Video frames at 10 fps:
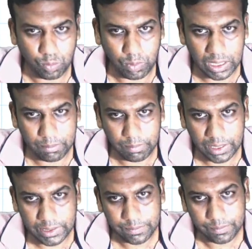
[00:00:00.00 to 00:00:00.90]

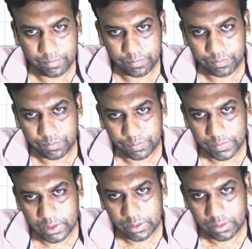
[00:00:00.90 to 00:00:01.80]

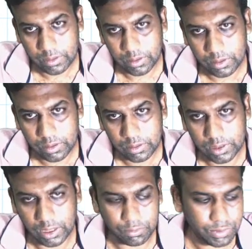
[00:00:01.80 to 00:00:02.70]

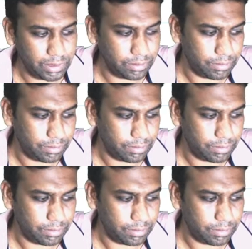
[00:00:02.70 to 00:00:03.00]
1/1000.